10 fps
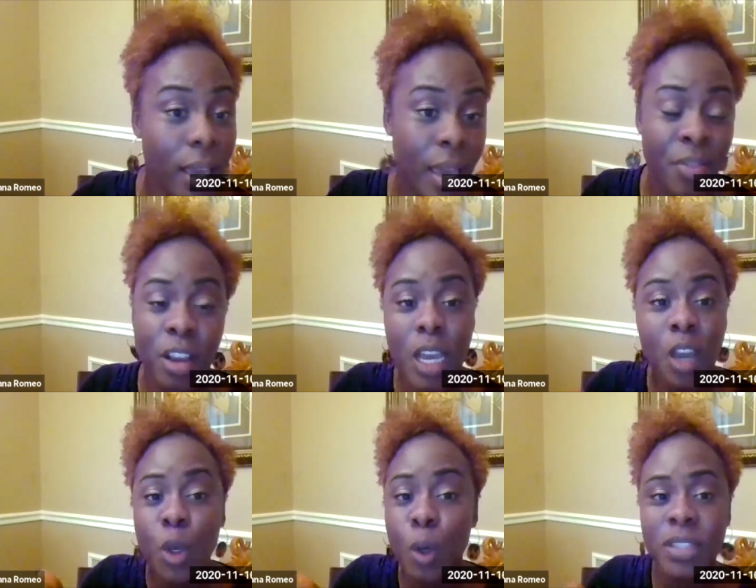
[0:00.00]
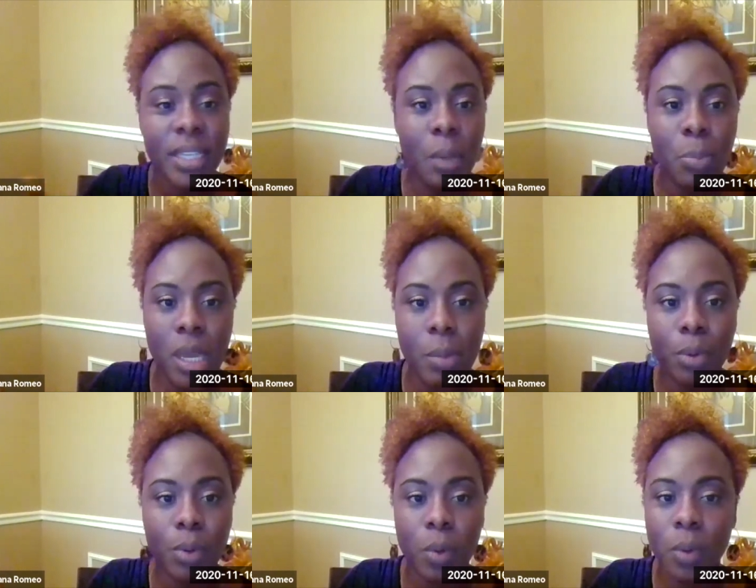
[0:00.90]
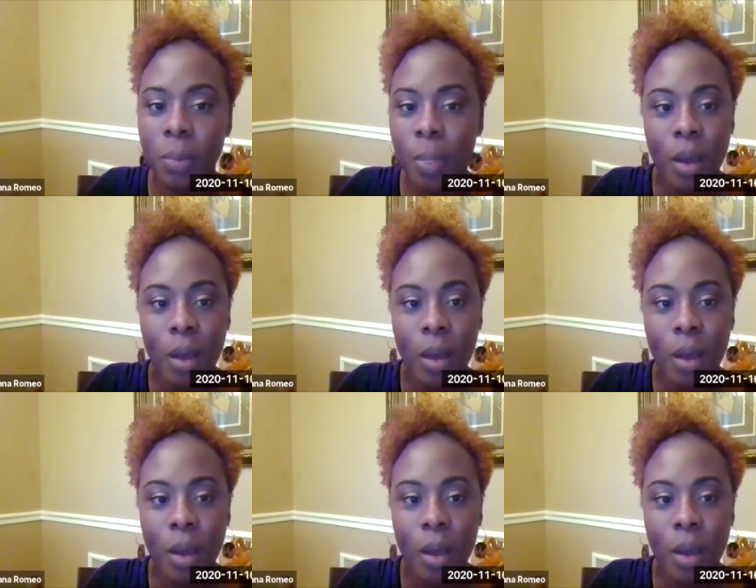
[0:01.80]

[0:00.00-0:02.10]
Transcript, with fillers: And there, and you've seen people